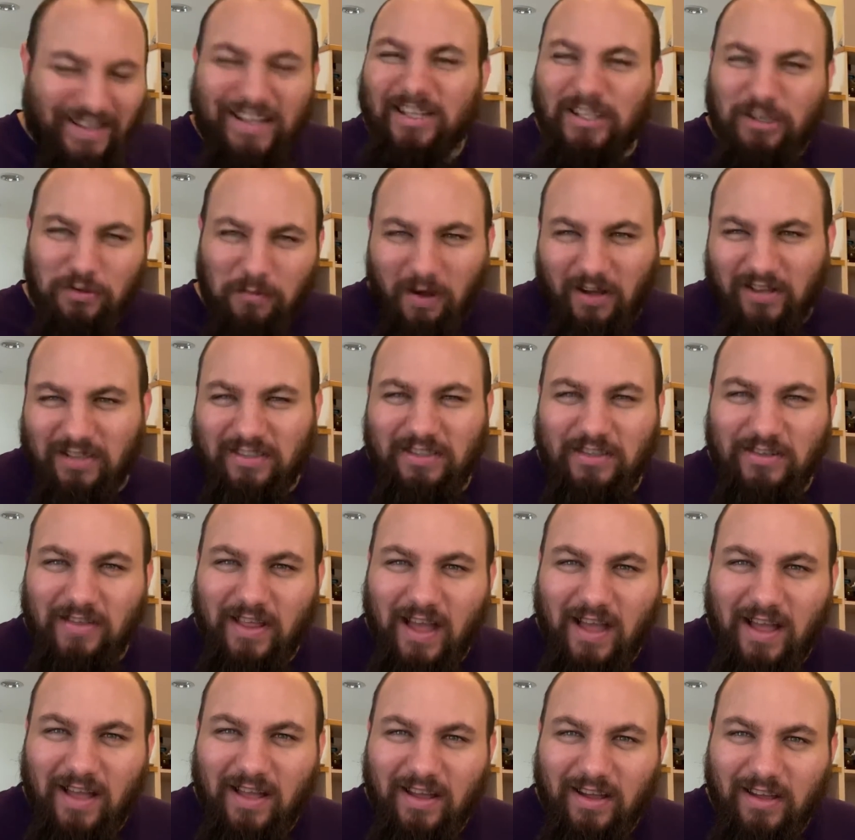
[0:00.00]
Do monks do
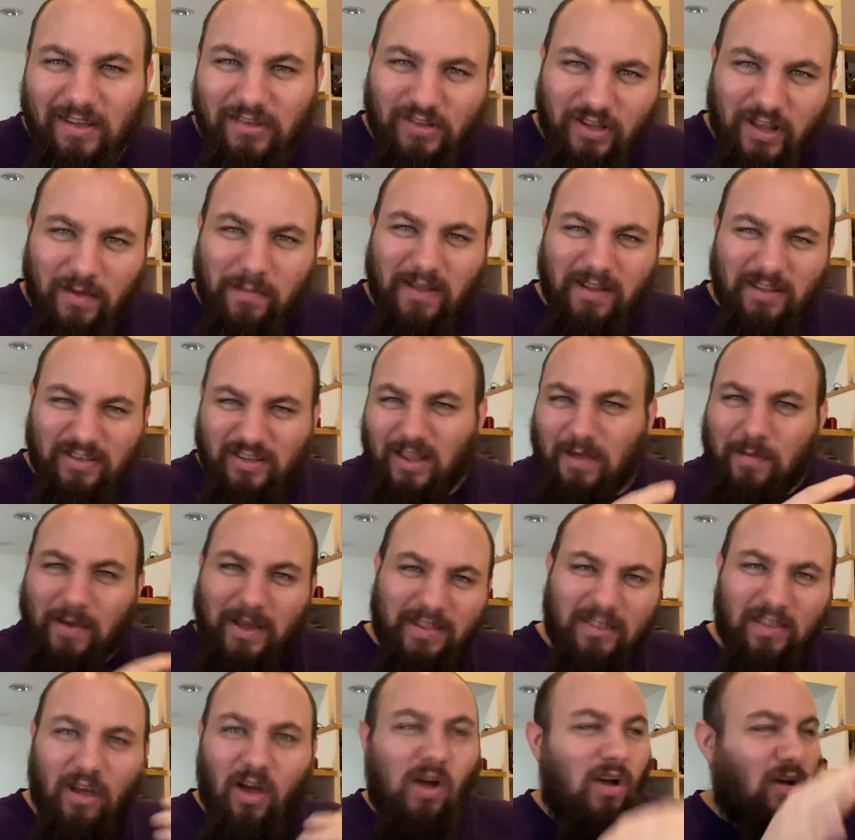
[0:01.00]
that? Do they
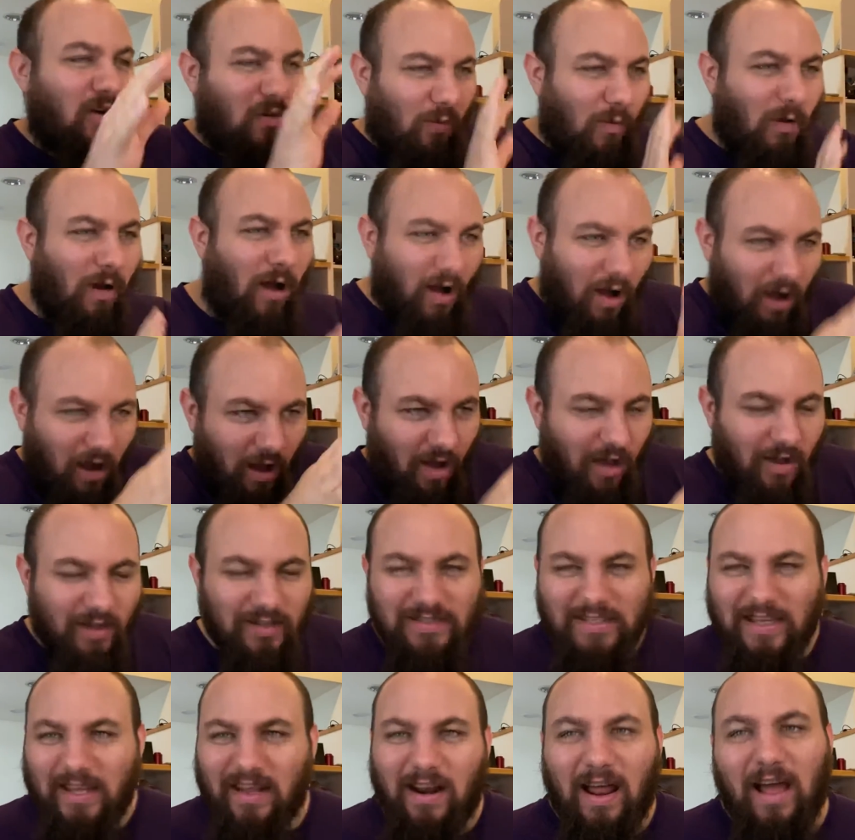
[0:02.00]
make the aww
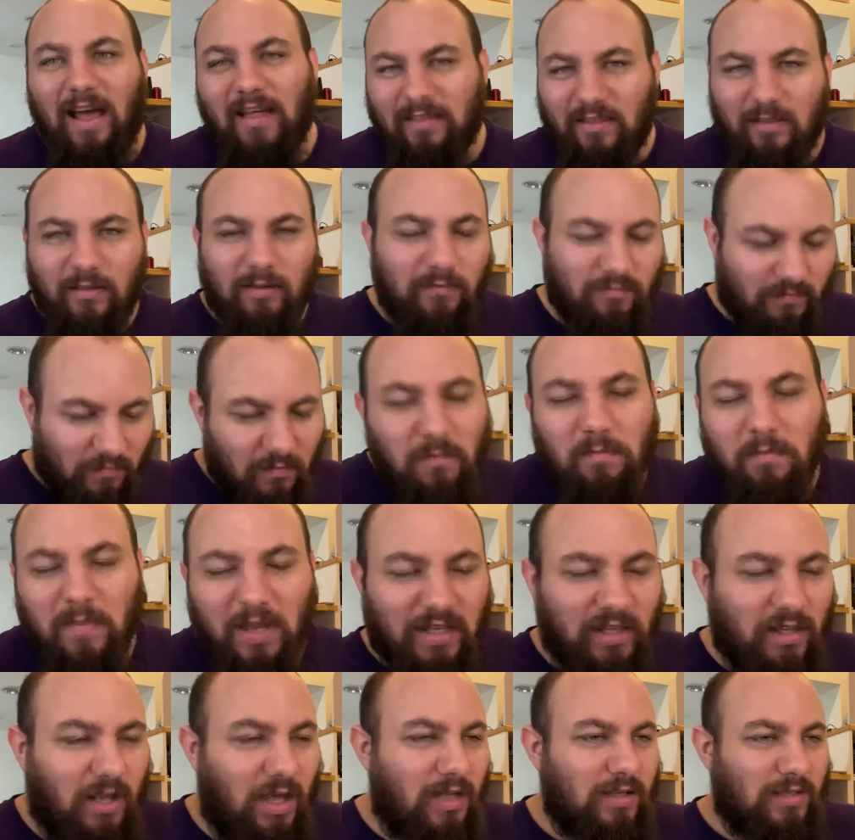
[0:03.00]
sound?
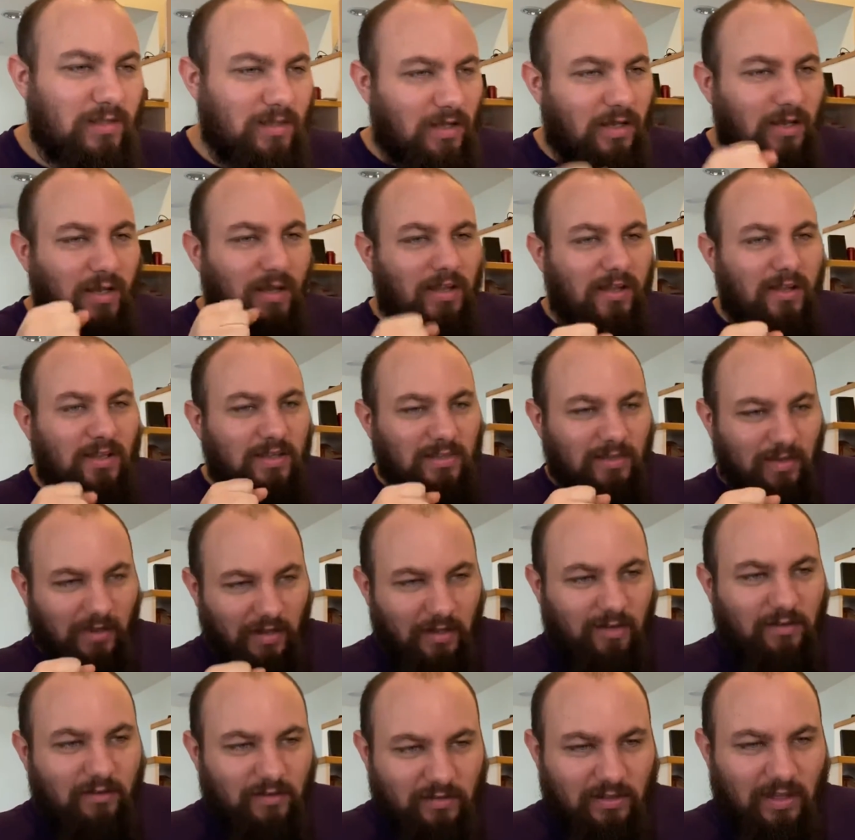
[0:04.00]
Ming does. So
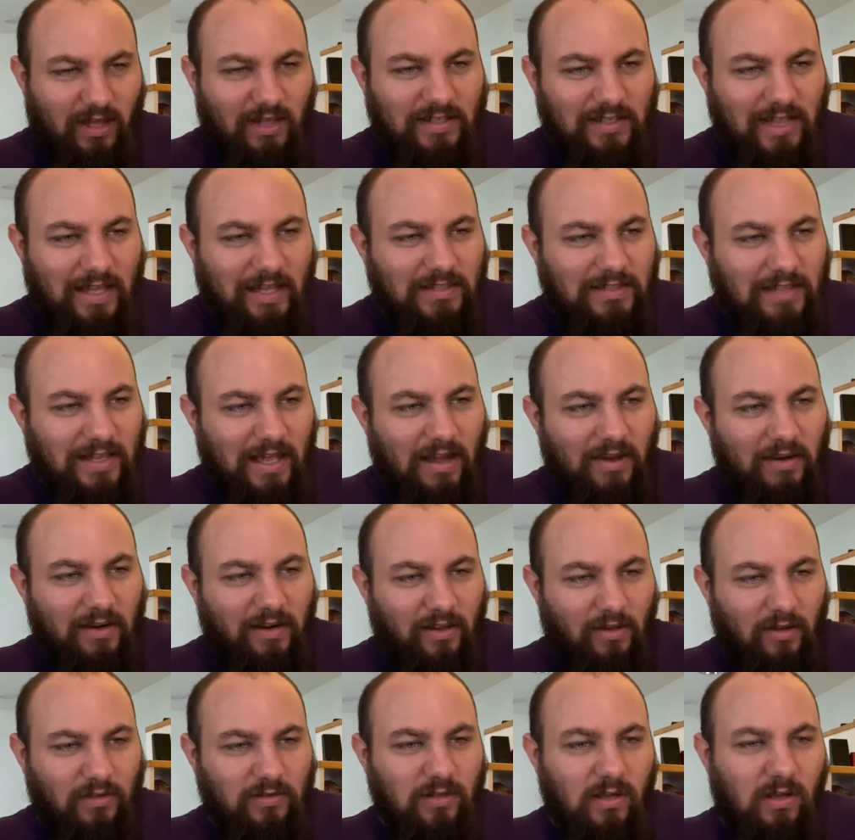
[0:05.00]
he does that sound and he
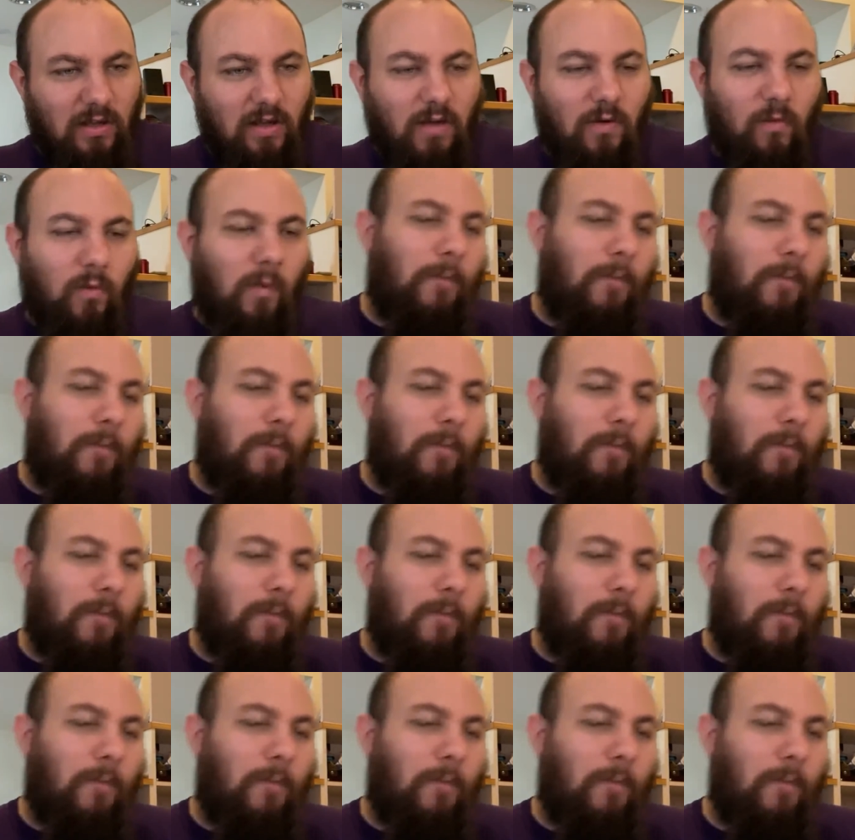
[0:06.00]
goes, well,